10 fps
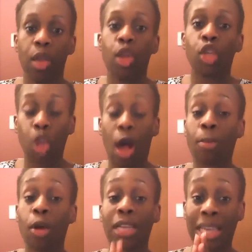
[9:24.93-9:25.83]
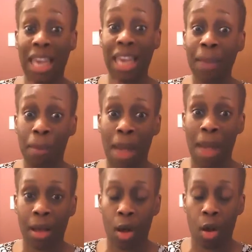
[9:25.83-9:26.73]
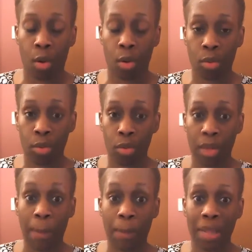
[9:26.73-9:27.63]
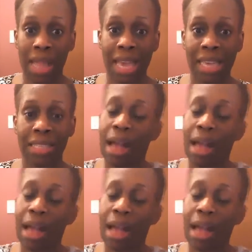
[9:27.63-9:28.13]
So I'm going to keep my goal in place.